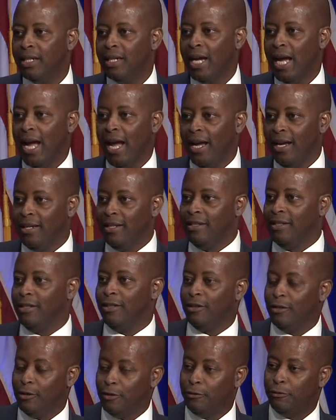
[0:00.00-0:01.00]
And
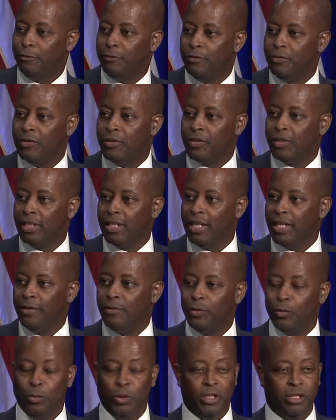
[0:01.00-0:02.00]
the
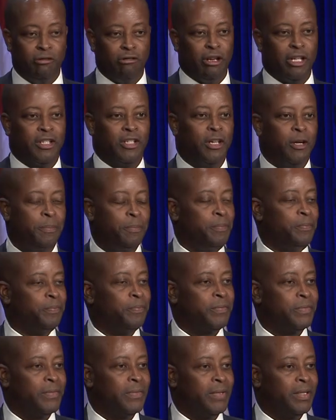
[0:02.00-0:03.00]
slaves would dress up
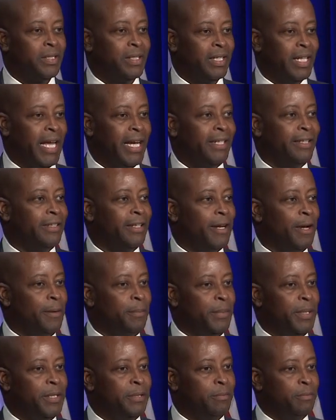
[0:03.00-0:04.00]
like them
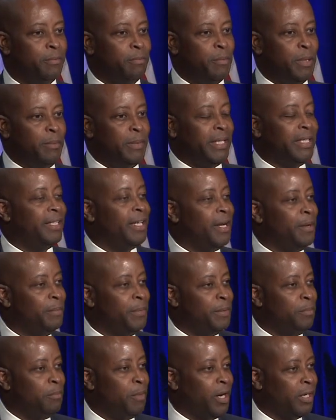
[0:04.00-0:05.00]
and mimic them
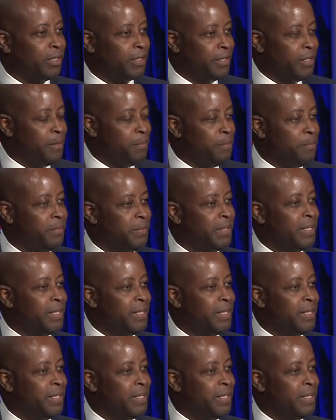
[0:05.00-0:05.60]
and mock them.